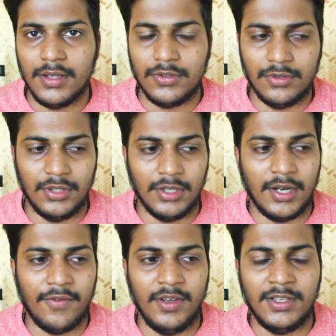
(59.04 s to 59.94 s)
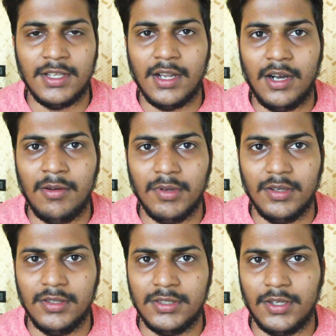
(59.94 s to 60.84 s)
so the graphics card
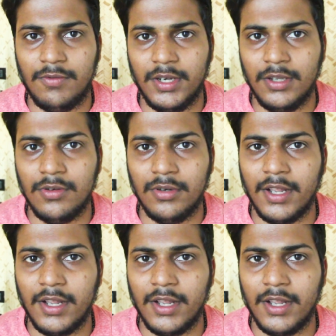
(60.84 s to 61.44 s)
is a very good